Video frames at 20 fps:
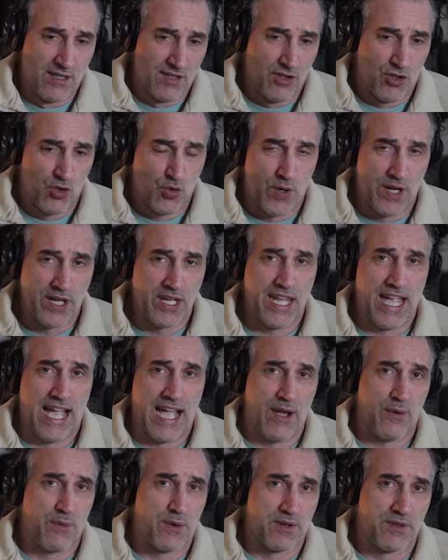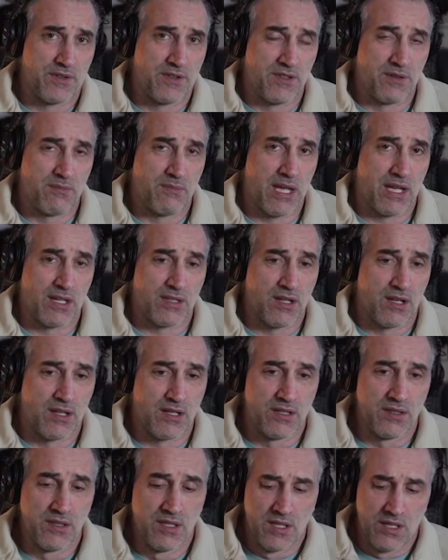20 hours in
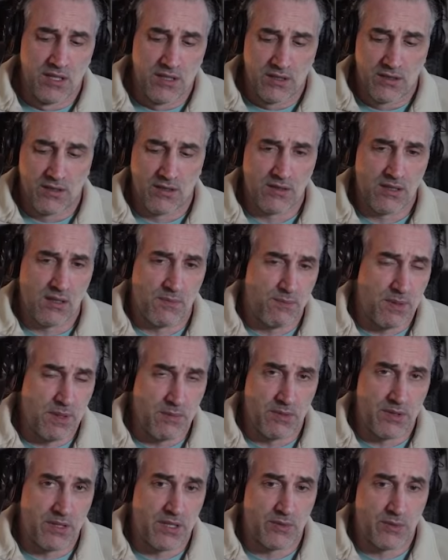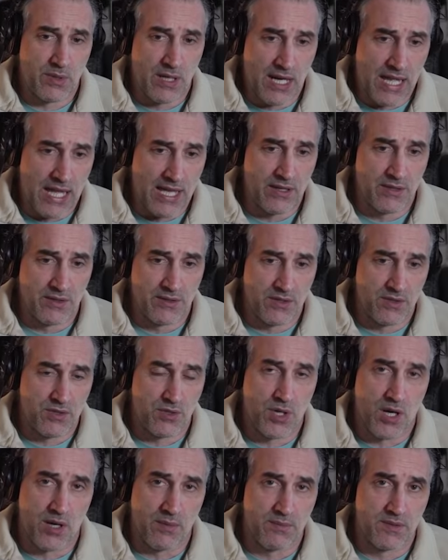McDonald's. Those are people that rely on this
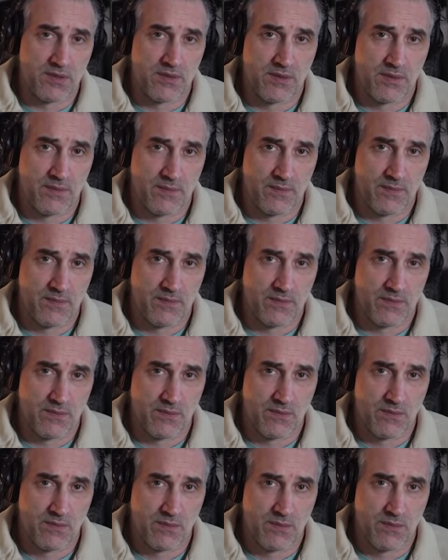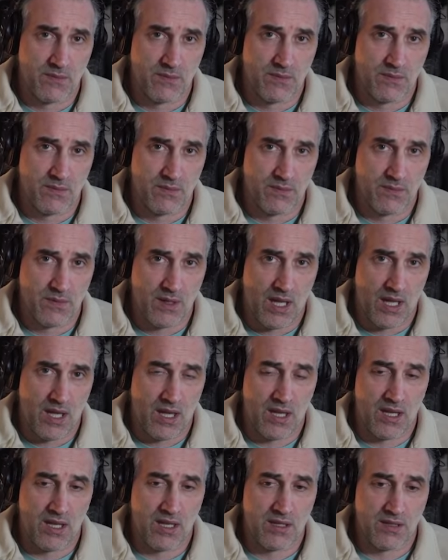job and
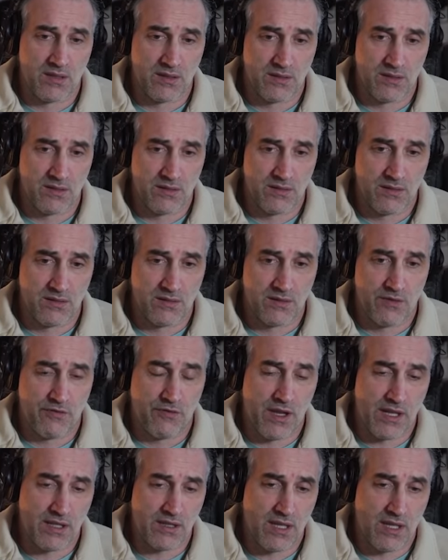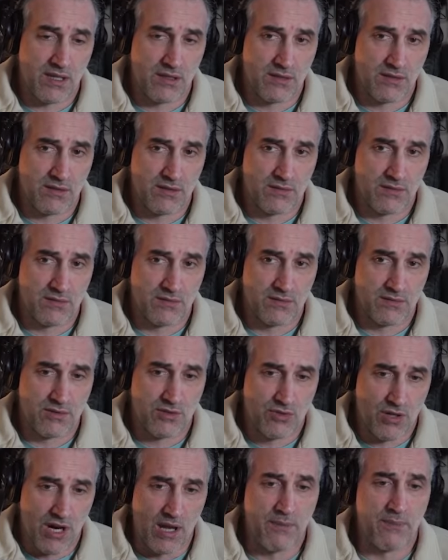then Can they have some? Looks good.
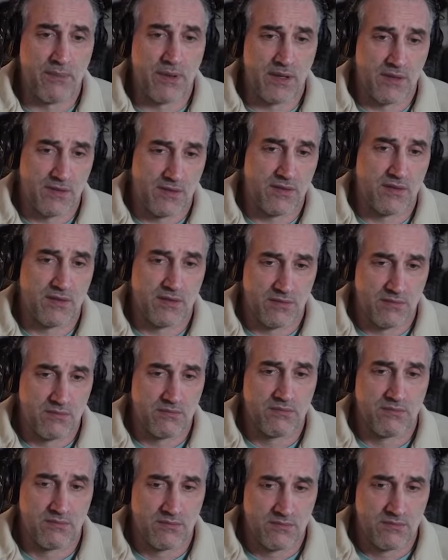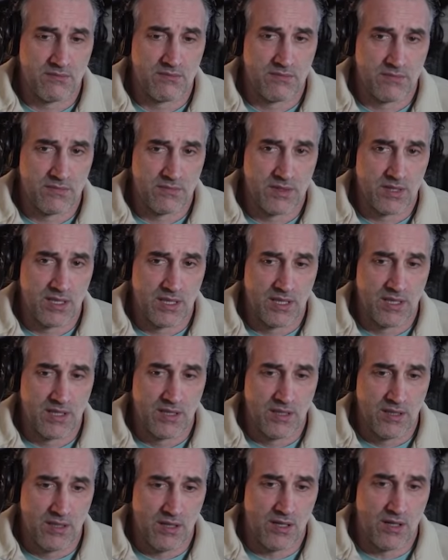Trump huh? is These are definitely
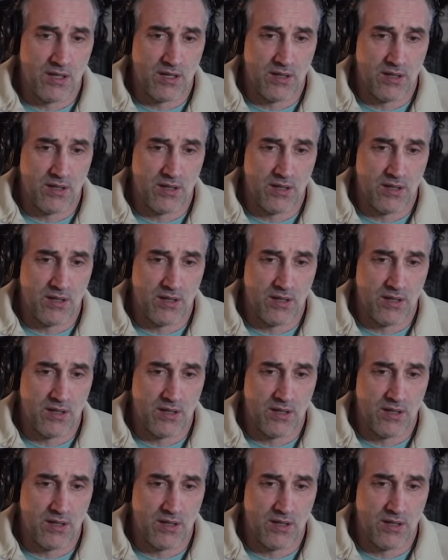fresh. you know